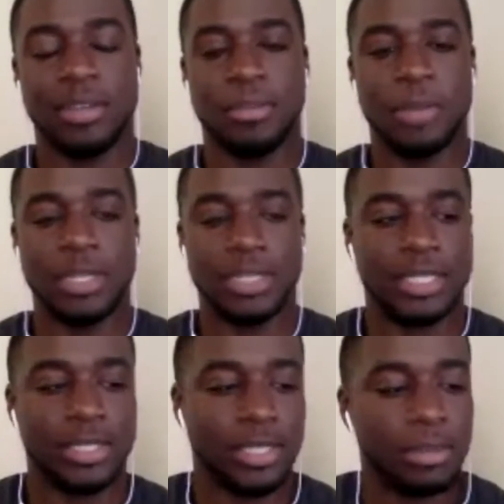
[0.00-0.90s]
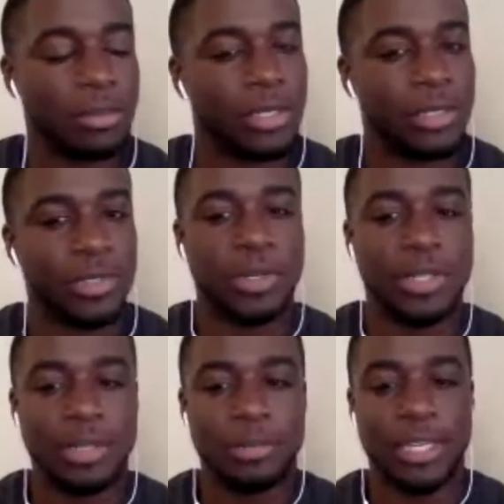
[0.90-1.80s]
monetization a little too
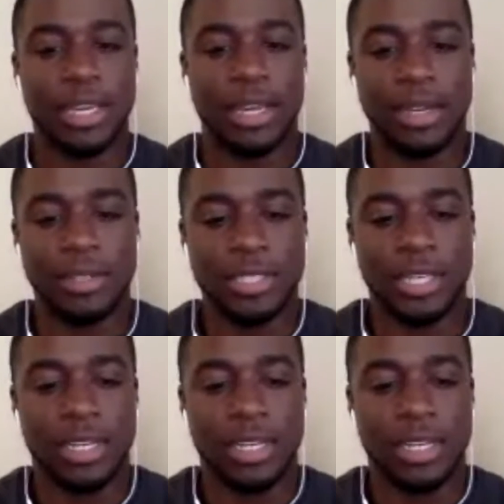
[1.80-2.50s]
early, but yeah, I understand.